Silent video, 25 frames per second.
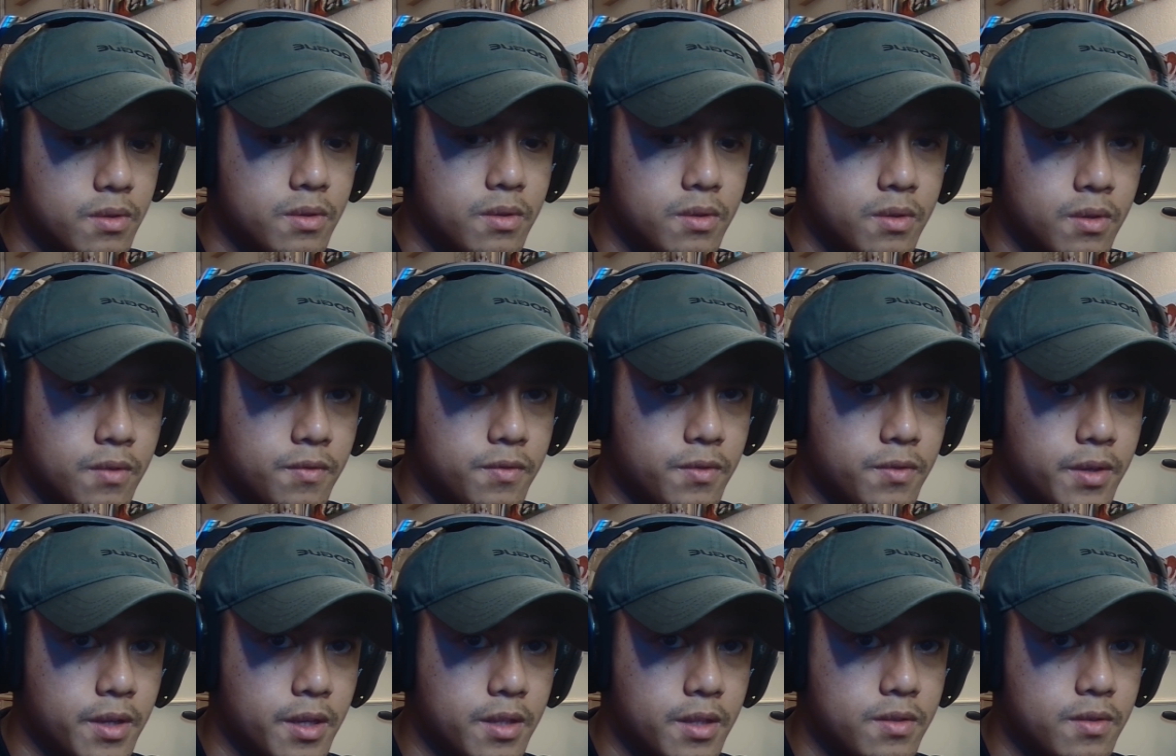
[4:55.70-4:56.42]
don't
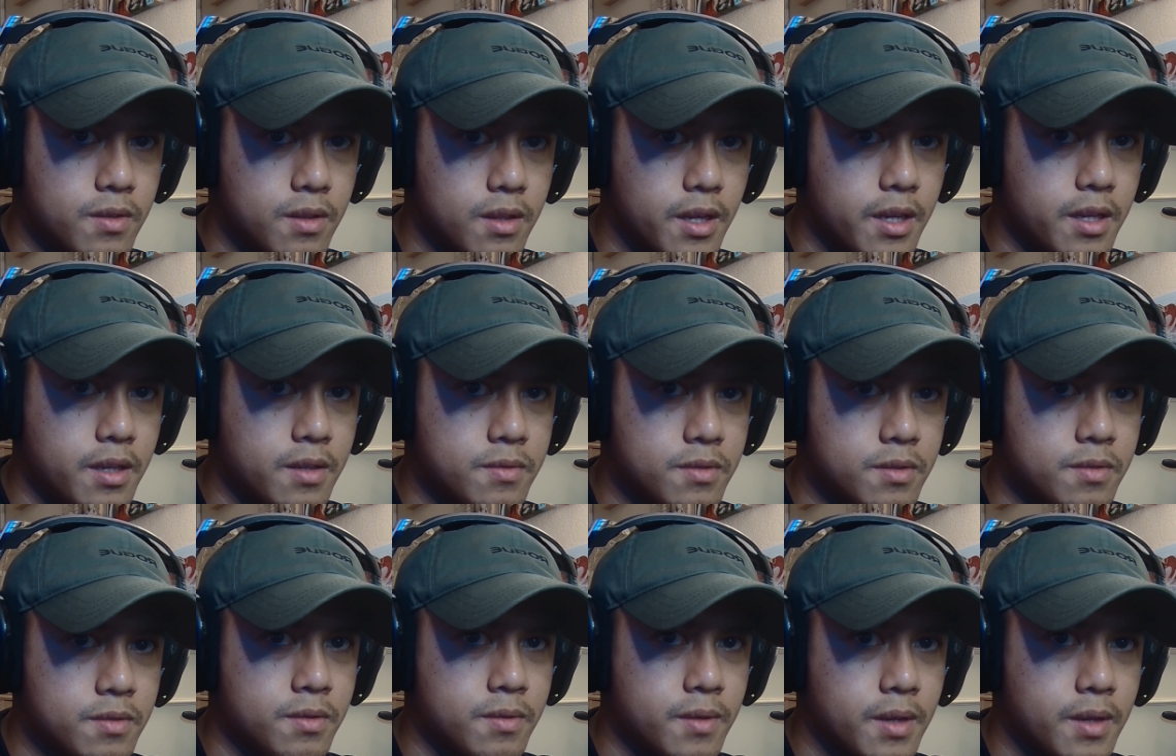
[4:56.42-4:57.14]
forget to like and
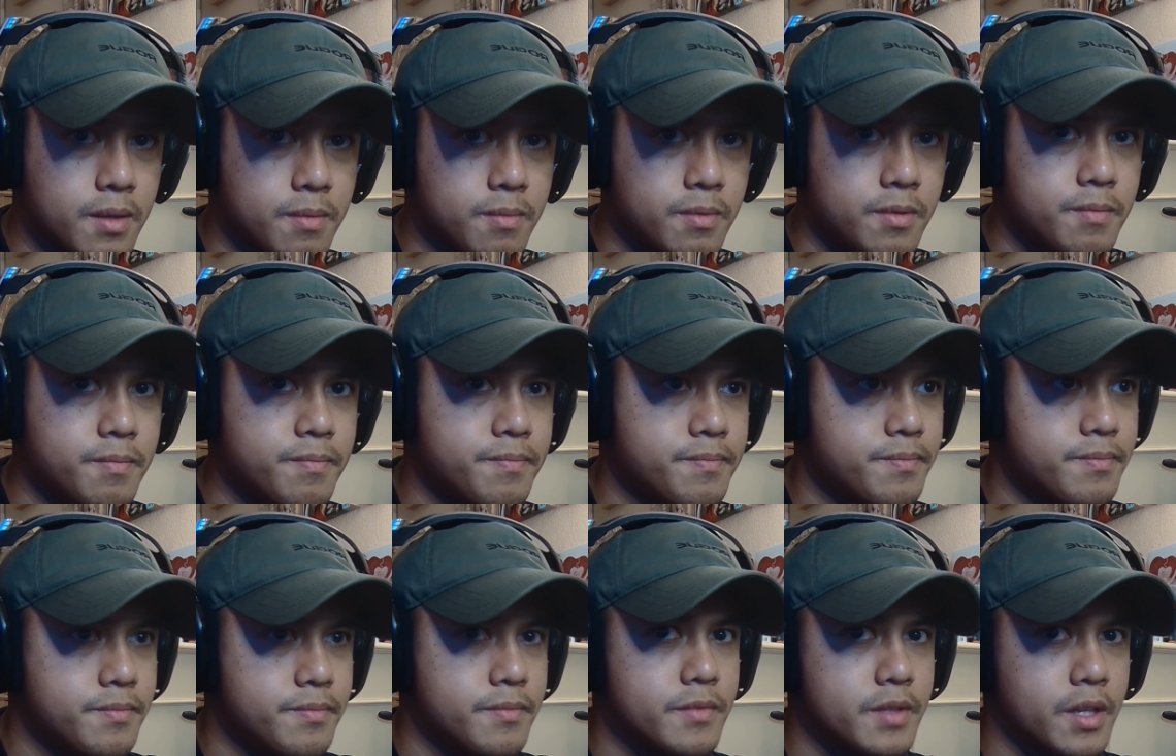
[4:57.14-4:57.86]
subscribe.
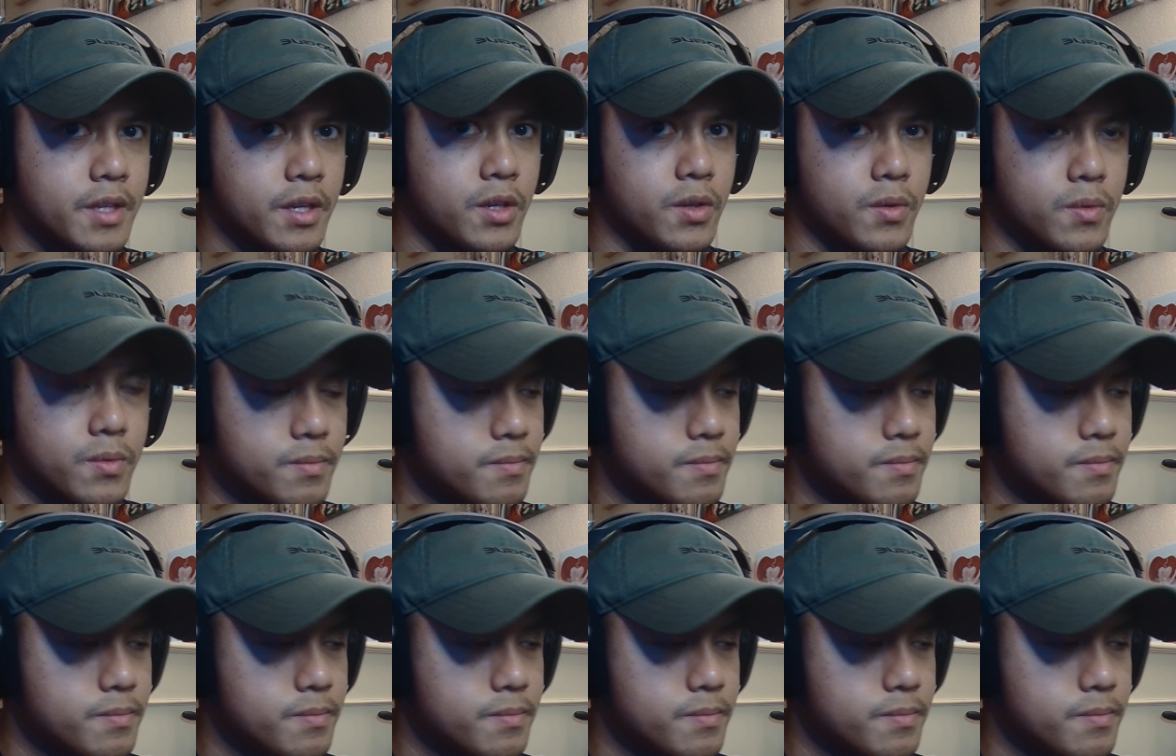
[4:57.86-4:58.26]
Thank you.